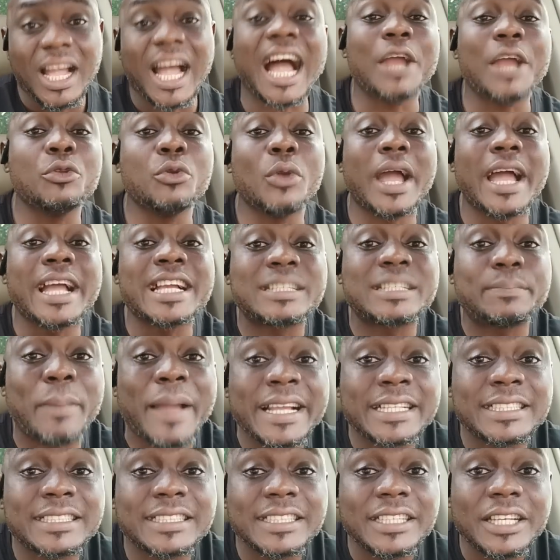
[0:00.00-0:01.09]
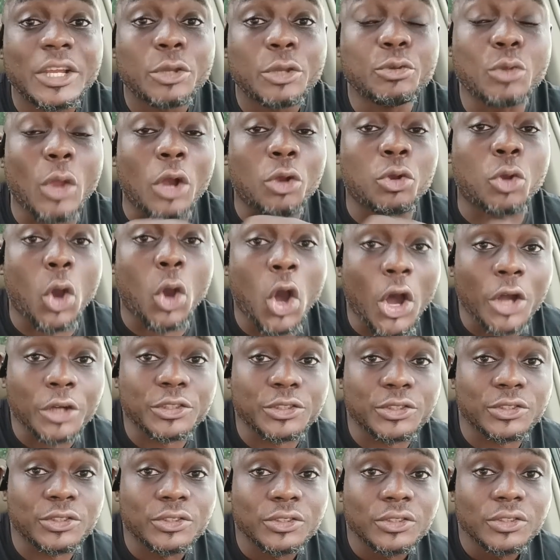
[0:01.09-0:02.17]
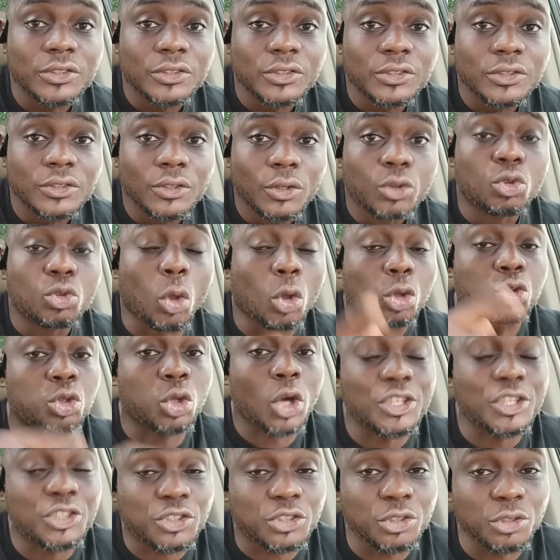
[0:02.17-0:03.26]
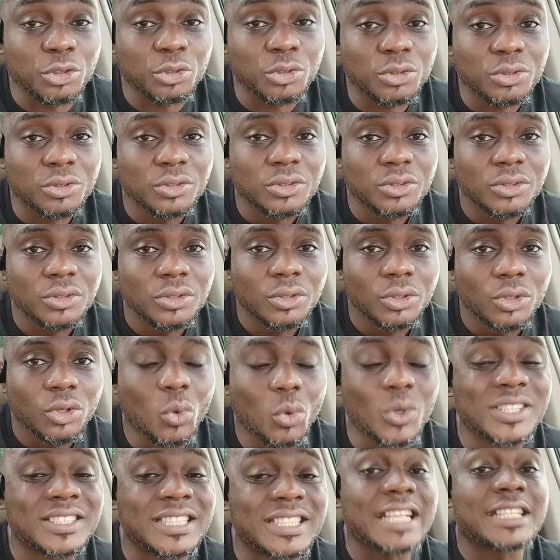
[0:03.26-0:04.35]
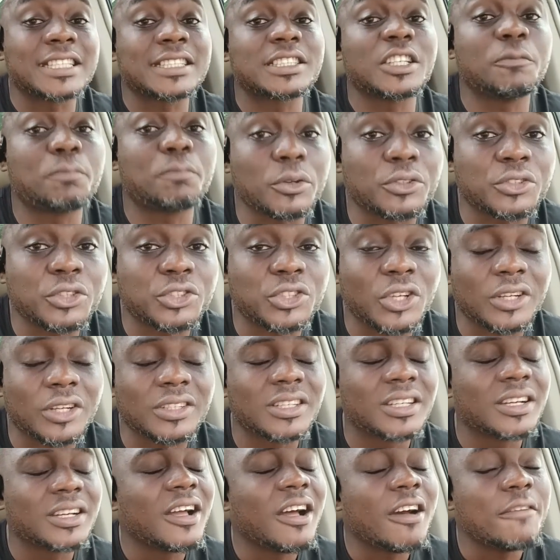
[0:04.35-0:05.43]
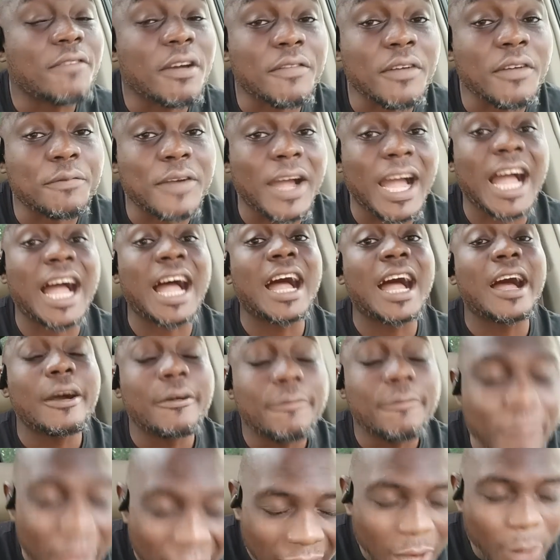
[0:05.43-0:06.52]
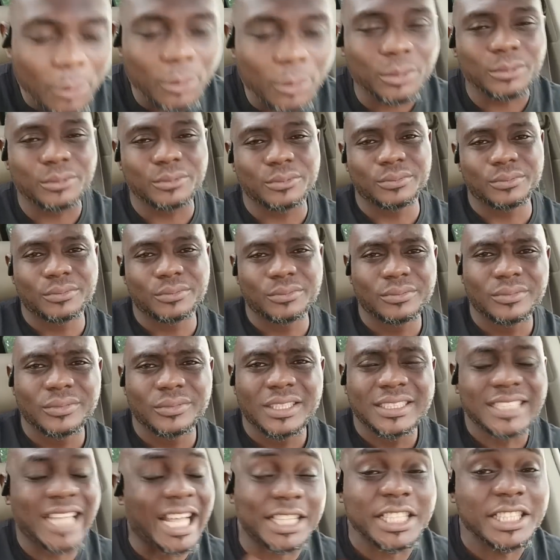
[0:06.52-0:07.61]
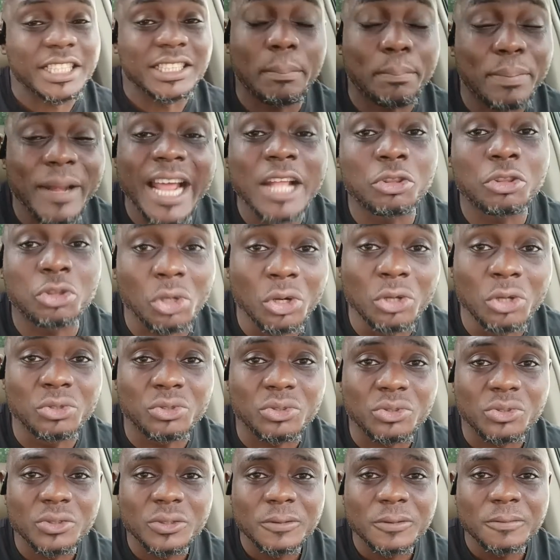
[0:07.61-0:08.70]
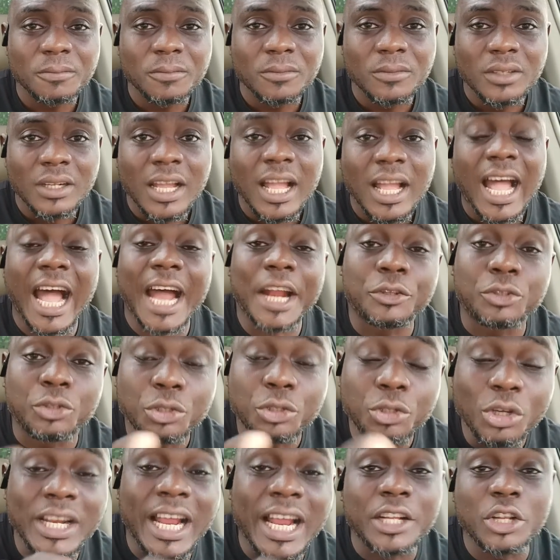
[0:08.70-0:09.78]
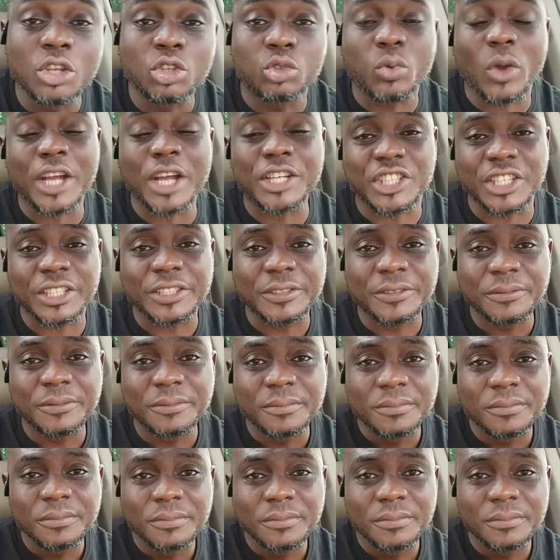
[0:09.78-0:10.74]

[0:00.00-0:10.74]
And you expect your cohorts to trust you with sensitive position, foul. That is the plain truth. And to you that is watching,